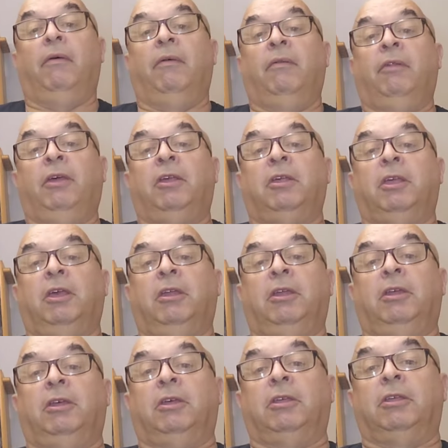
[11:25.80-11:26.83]
these
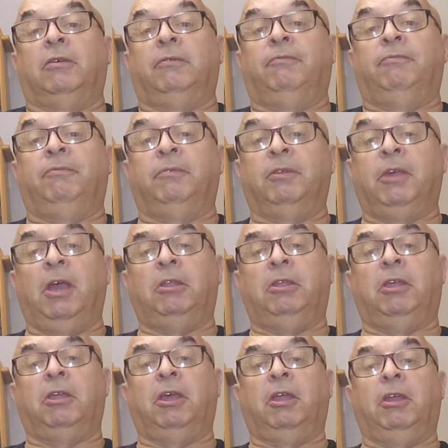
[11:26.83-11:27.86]
CDs,
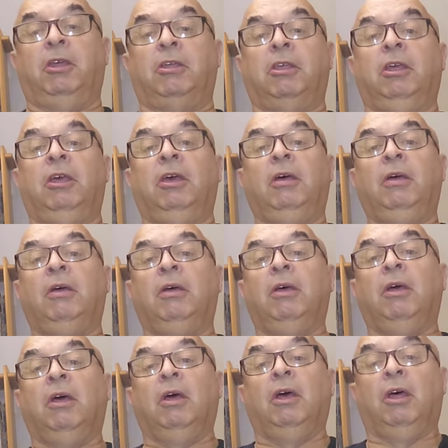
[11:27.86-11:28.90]
60 CDs here.
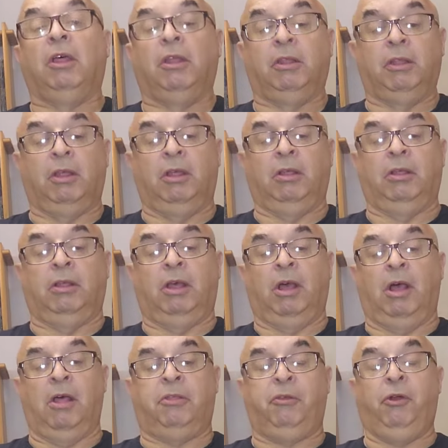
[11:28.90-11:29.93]

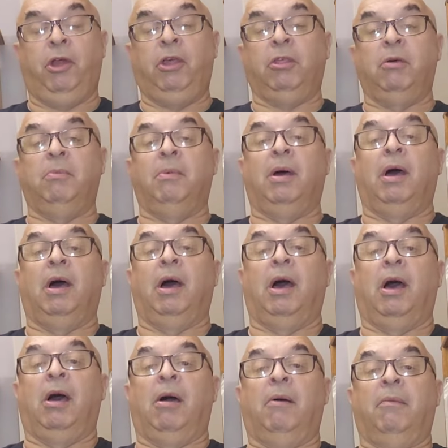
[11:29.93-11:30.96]
3 of them
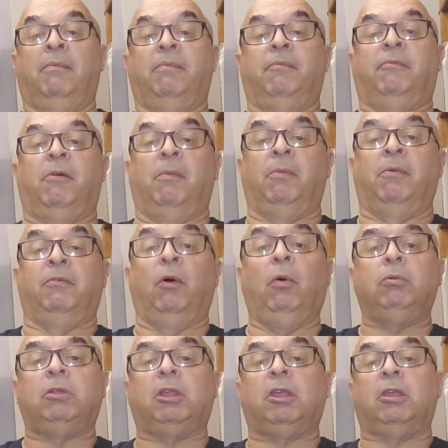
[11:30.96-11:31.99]
are from the
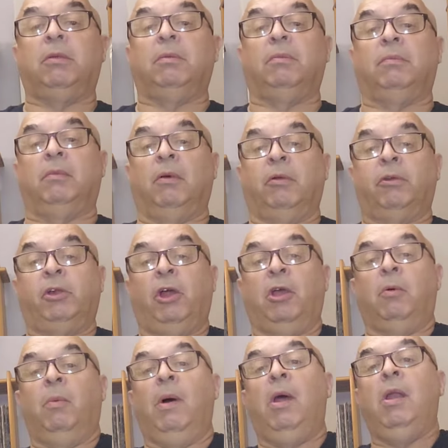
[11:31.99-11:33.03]
vaults. I'll show
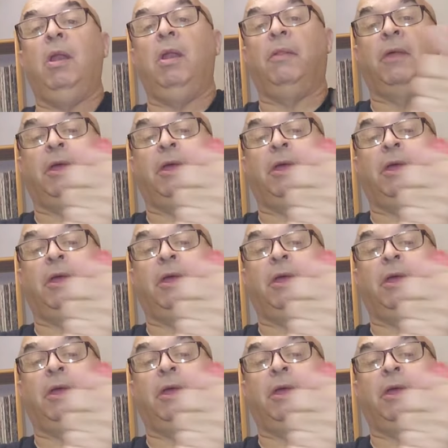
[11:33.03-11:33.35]
you one.